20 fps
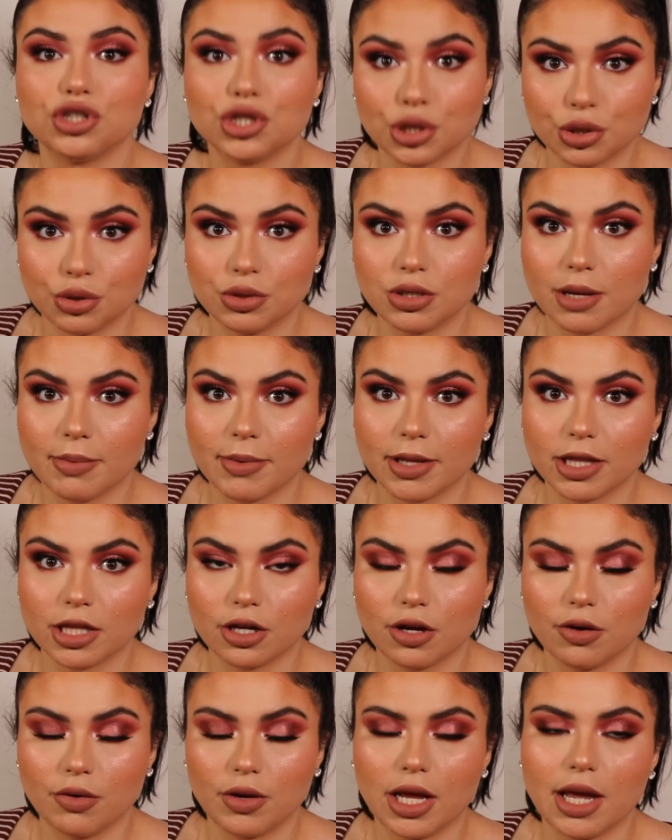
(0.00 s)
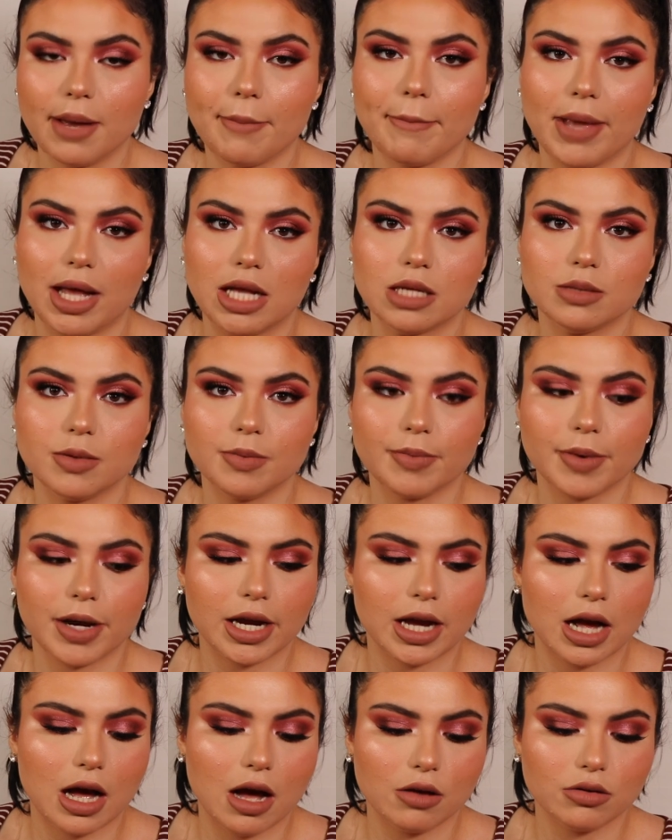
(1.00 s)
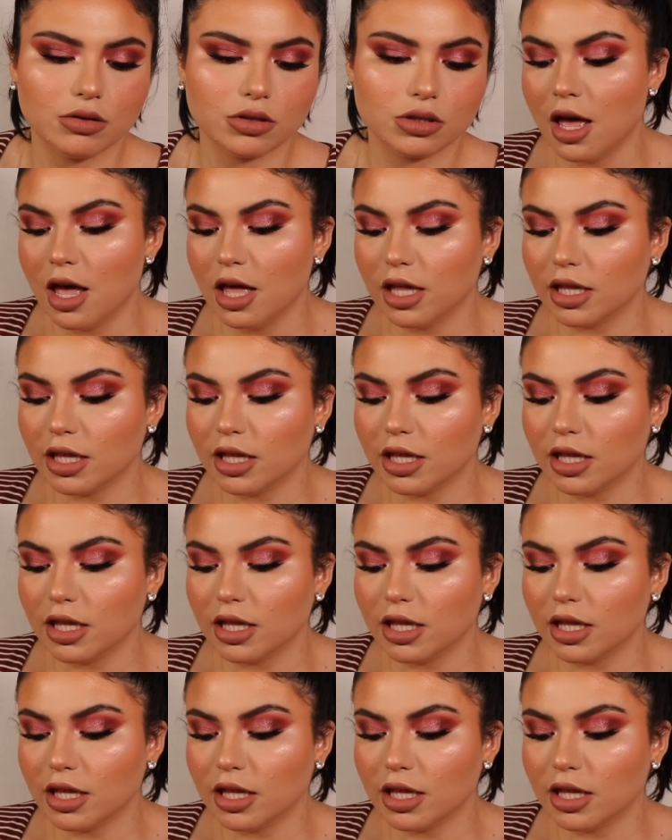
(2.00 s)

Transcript: too dimethicone makes me break out.